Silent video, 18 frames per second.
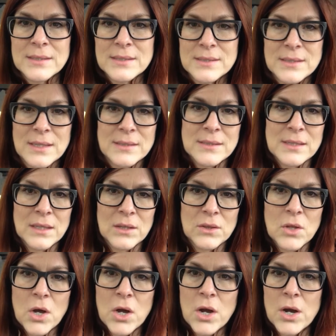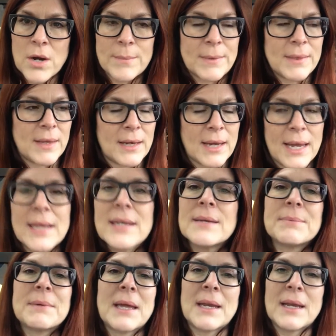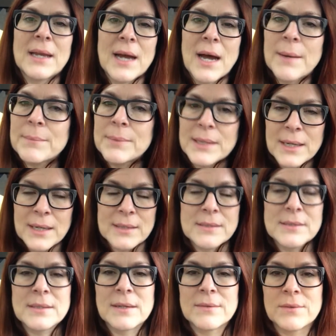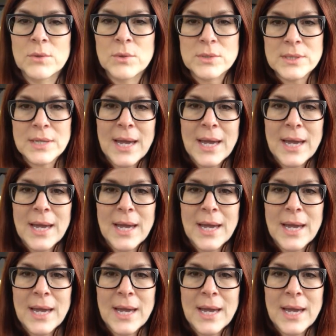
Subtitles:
sets the alarm, and then I end up getting up because, of course,